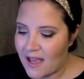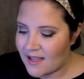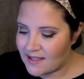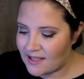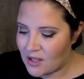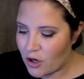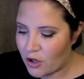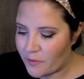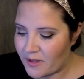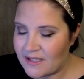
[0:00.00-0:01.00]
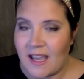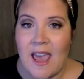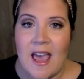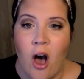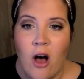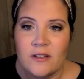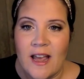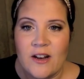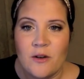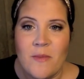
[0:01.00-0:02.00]
This is the Urban Decay All
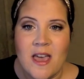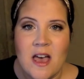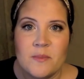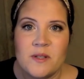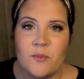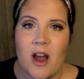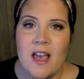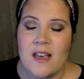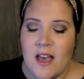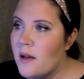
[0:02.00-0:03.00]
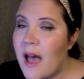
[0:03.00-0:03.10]
Nighter Makeup Spray.